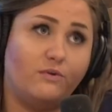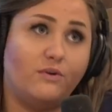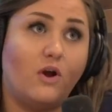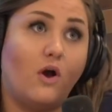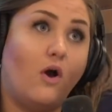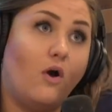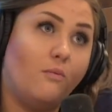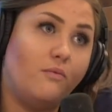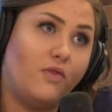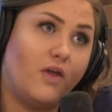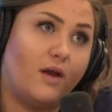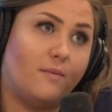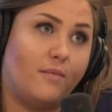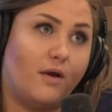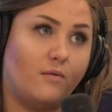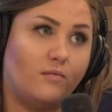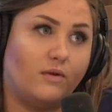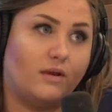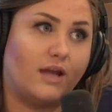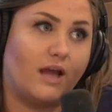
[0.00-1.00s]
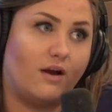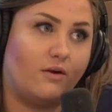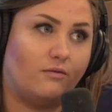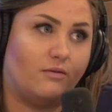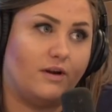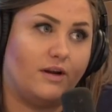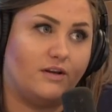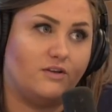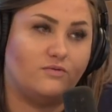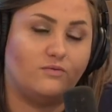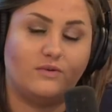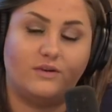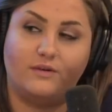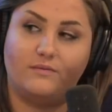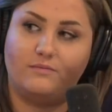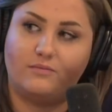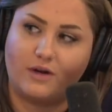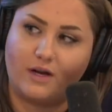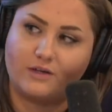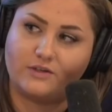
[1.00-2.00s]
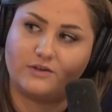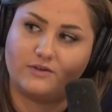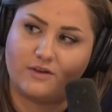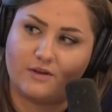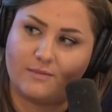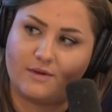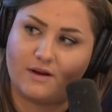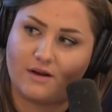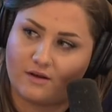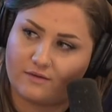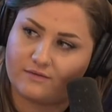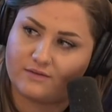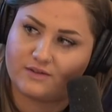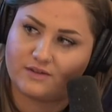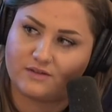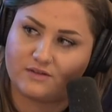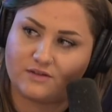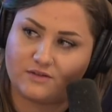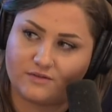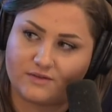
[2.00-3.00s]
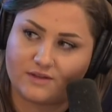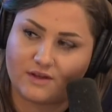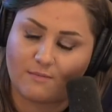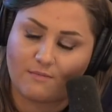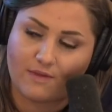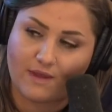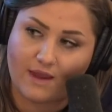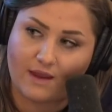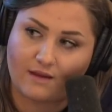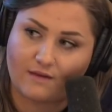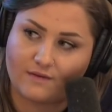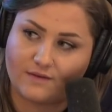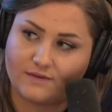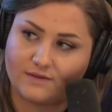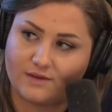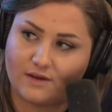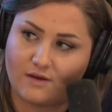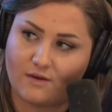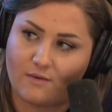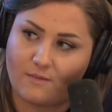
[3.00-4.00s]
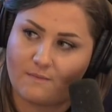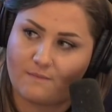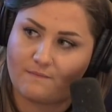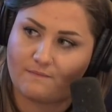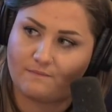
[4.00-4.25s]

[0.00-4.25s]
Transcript: you would hope that public outrage would pressure them enough to do something. So,